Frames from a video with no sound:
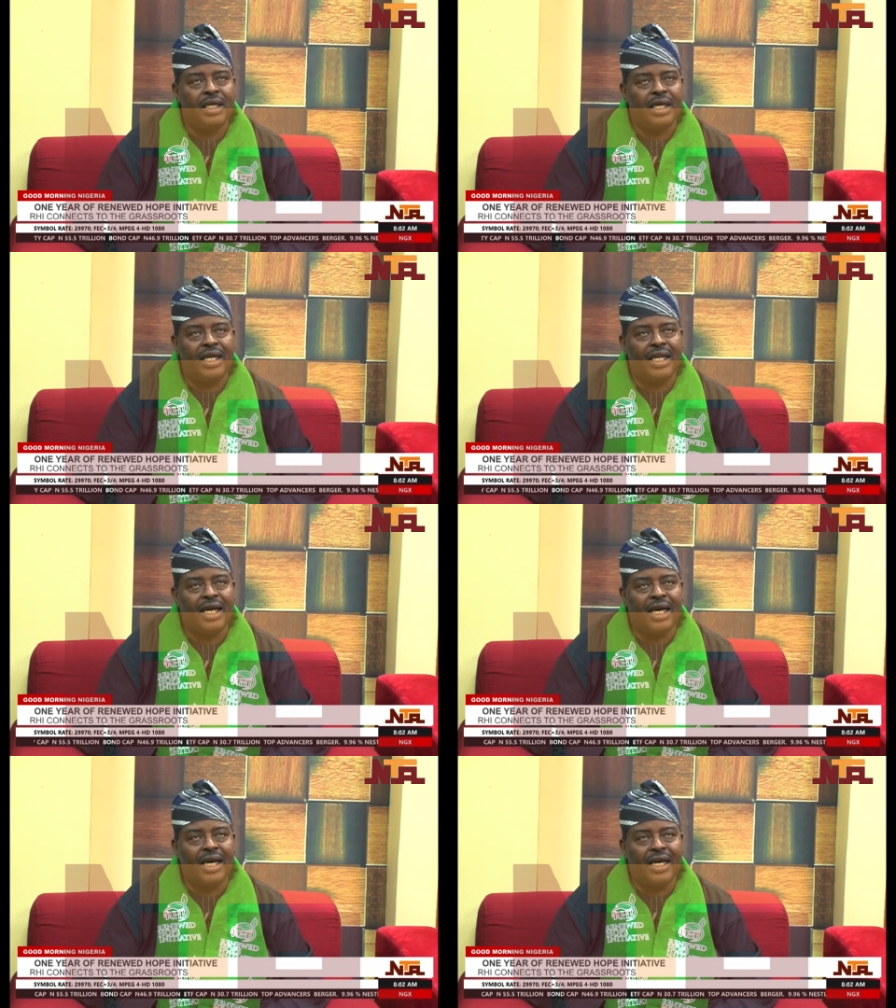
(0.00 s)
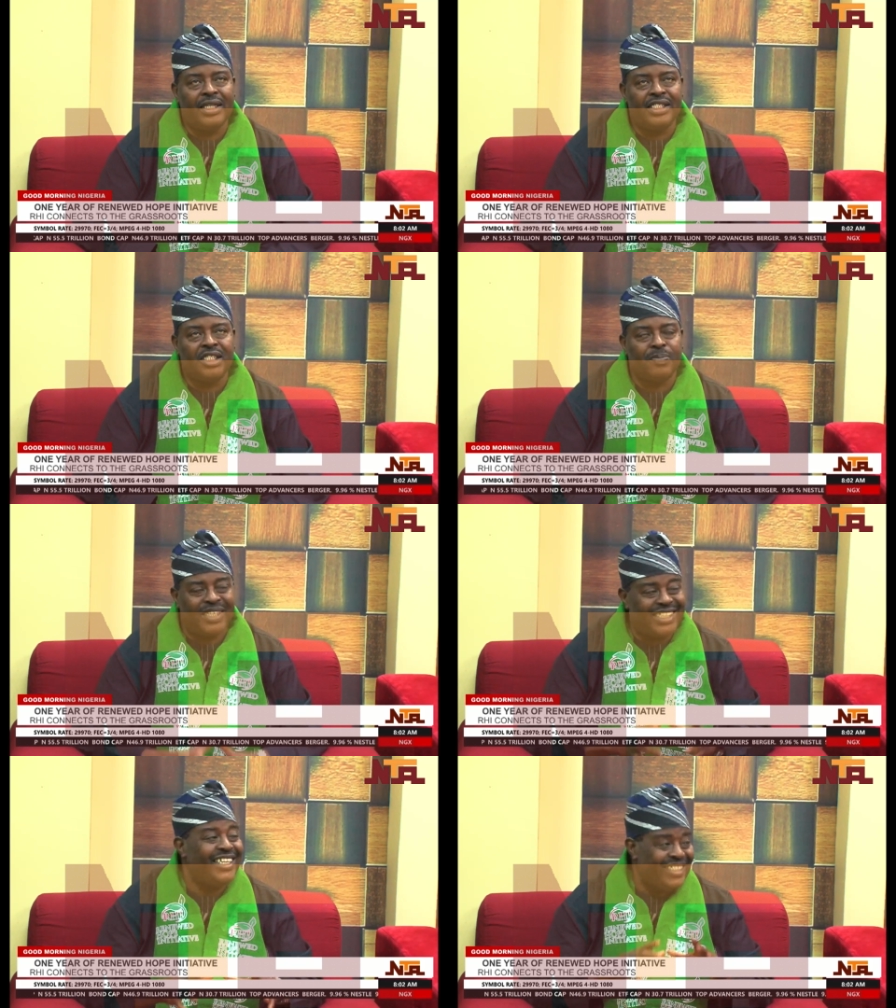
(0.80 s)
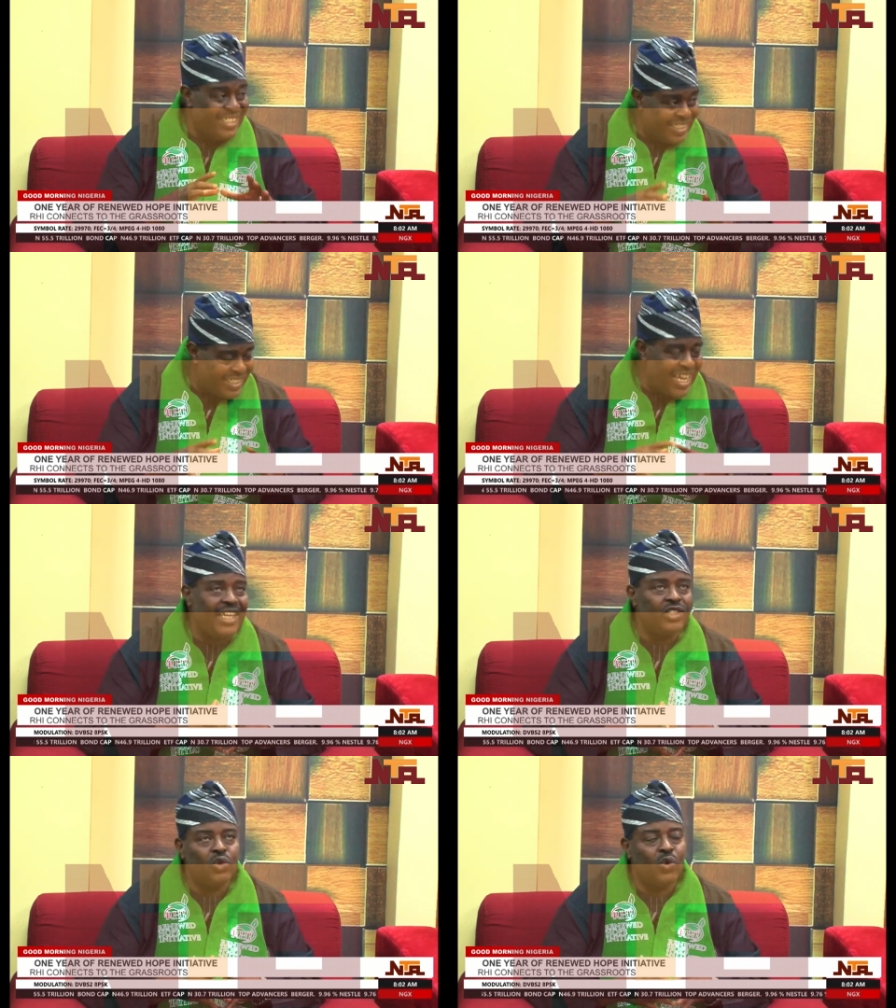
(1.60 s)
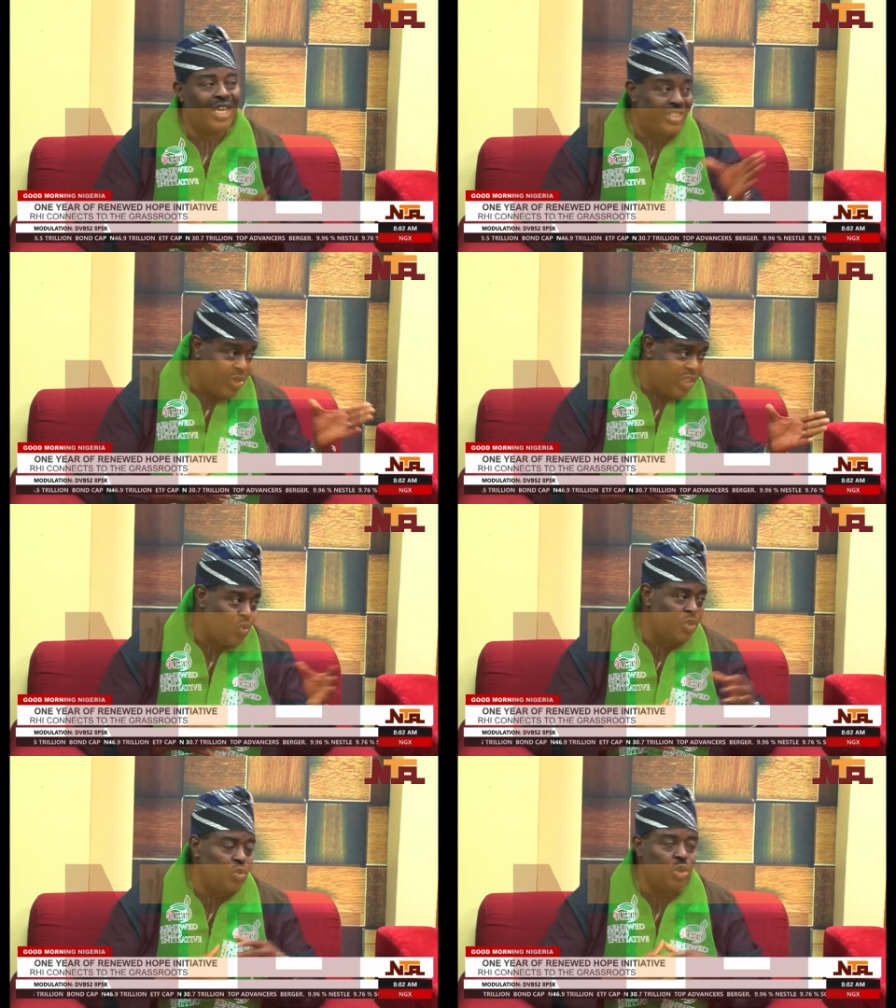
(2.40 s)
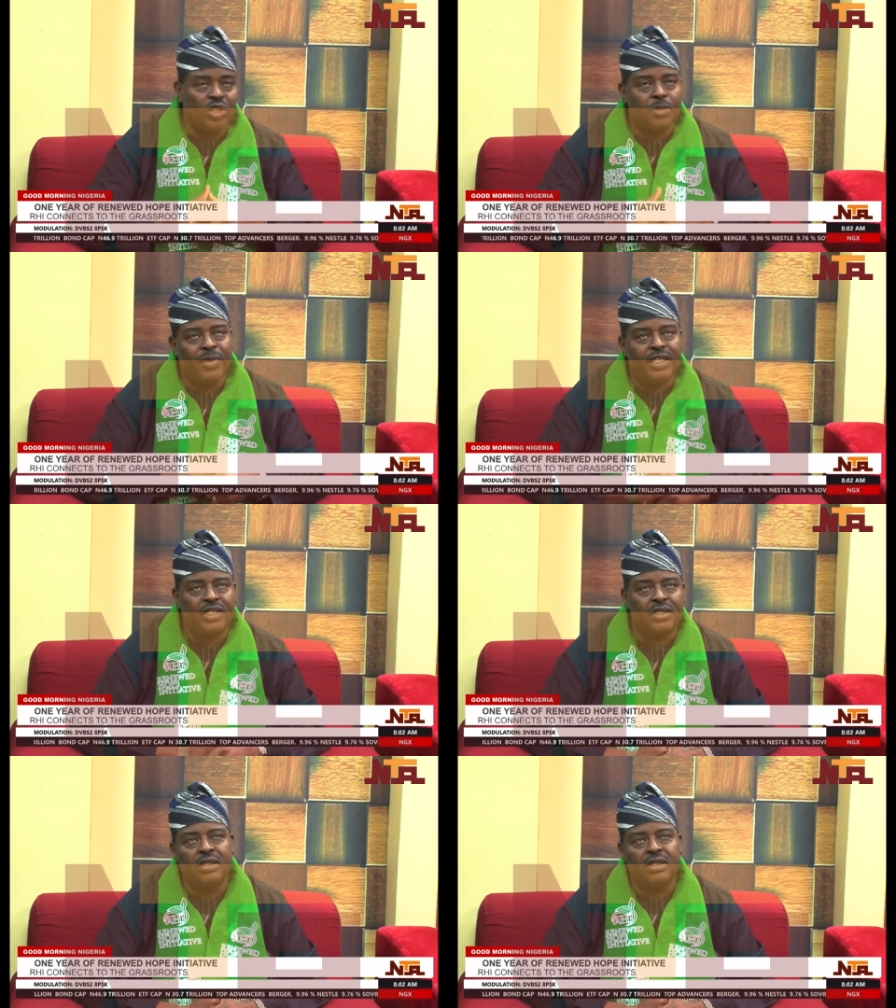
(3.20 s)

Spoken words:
And it is specially designed to address what you just mentioned.